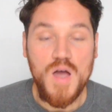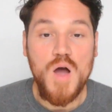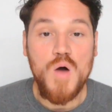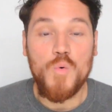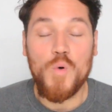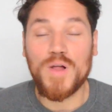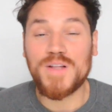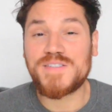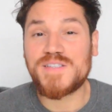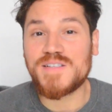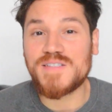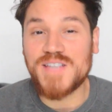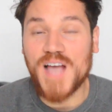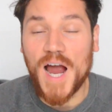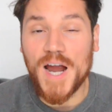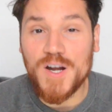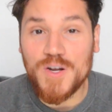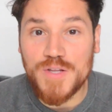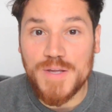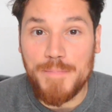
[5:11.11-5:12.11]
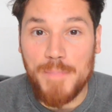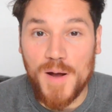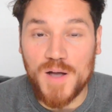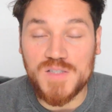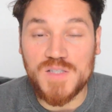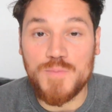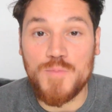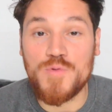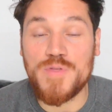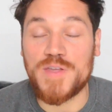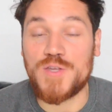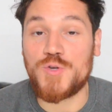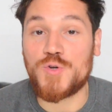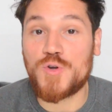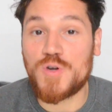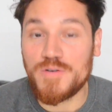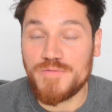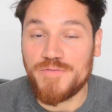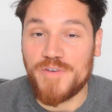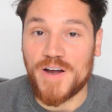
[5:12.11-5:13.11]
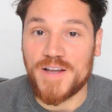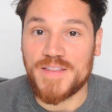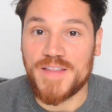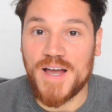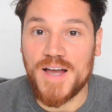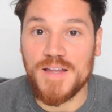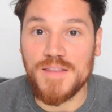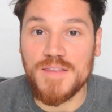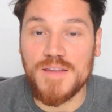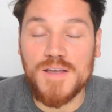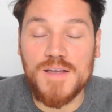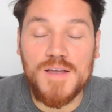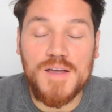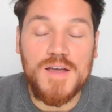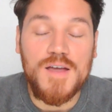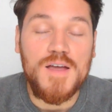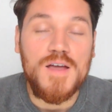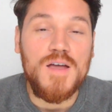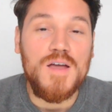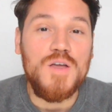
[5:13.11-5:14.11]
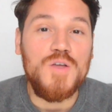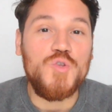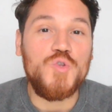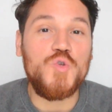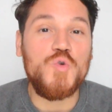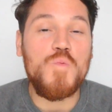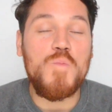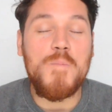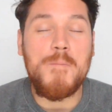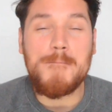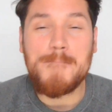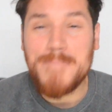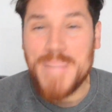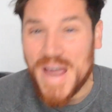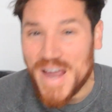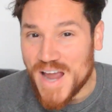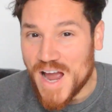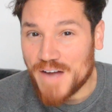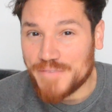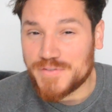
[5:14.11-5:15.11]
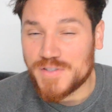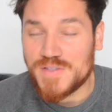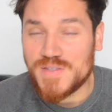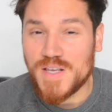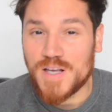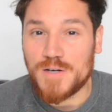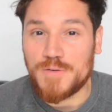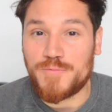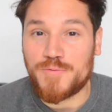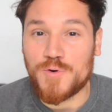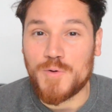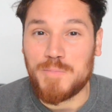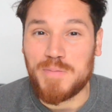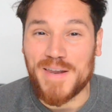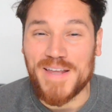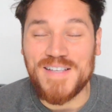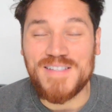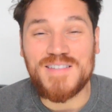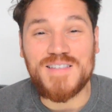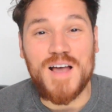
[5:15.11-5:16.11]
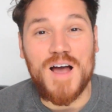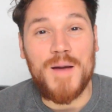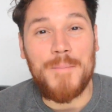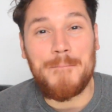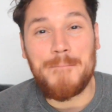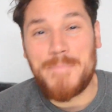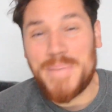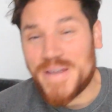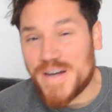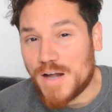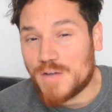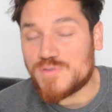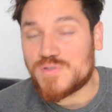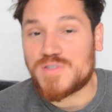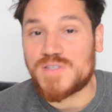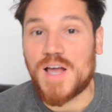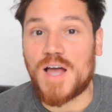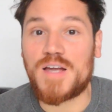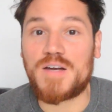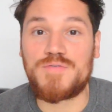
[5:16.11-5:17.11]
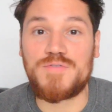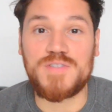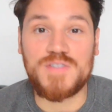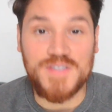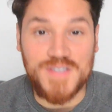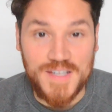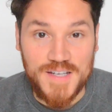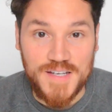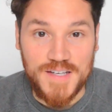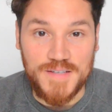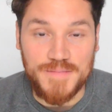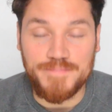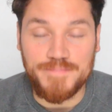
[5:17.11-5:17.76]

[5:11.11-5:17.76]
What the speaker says: While it's entirely possible that you could find that, you may have to settle for a place a bit outside of the city.